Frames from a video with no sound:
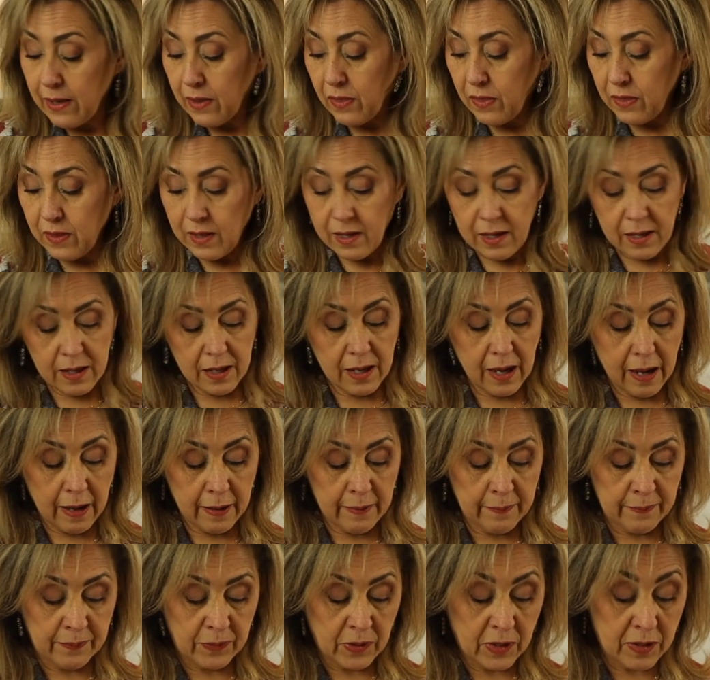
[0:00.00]

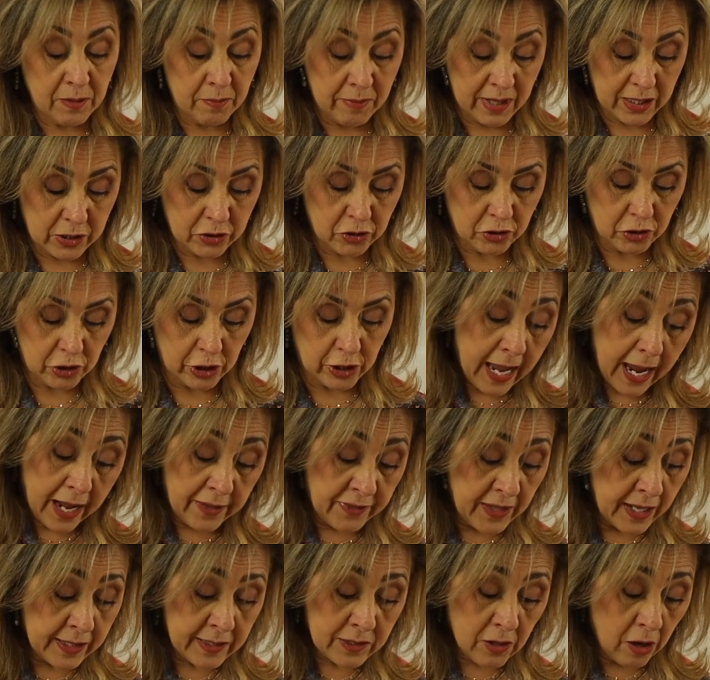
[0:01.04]
the mixture. And that's